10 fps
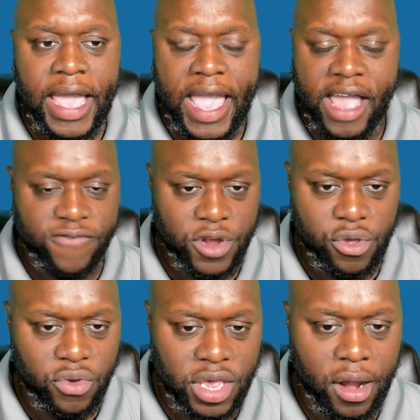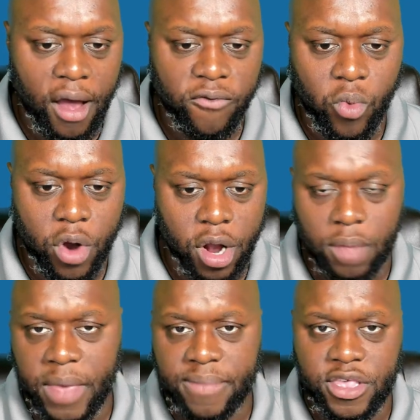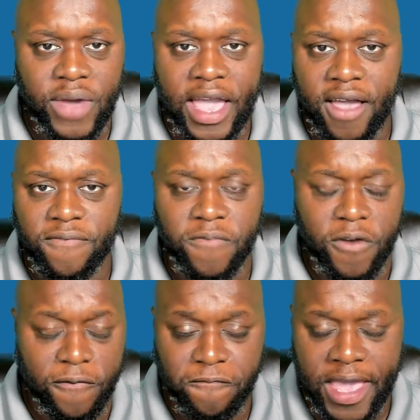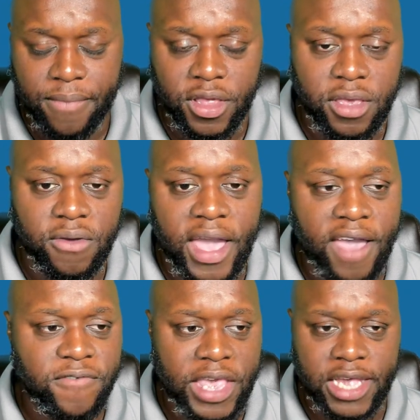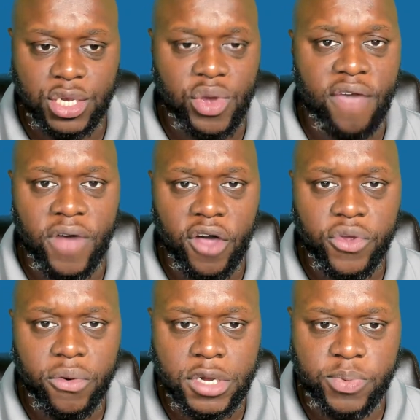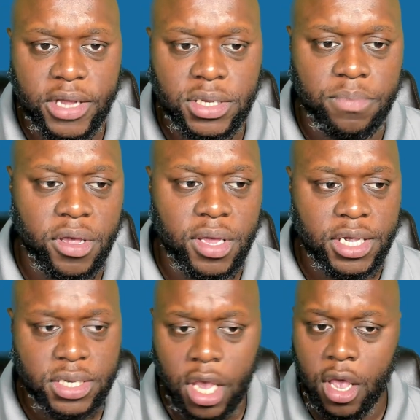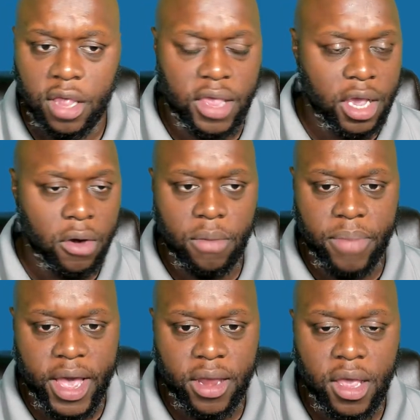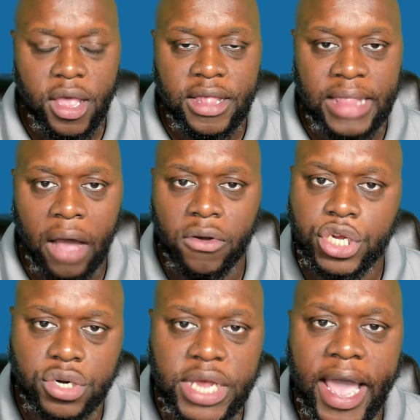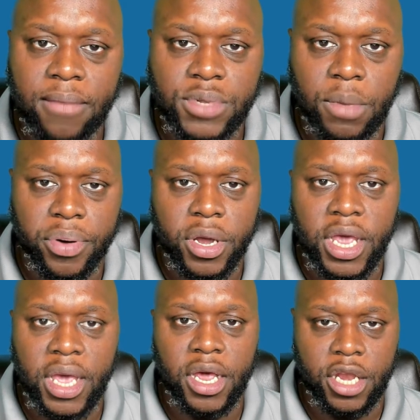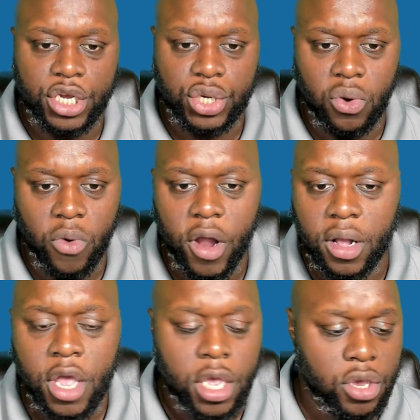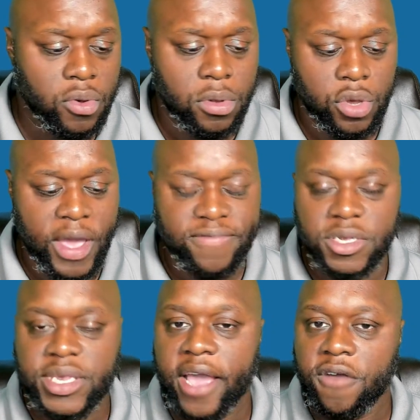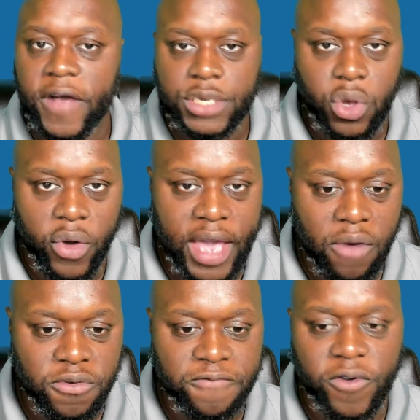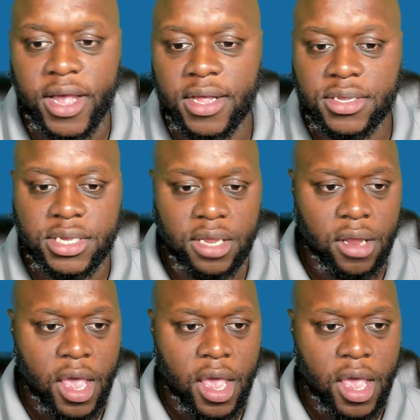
After you get off work, maybe you have a family, you have kids, you have other responsibilities. They go to bed. Now it's your time to put in additional work. You you have to sacrifice going out with friends and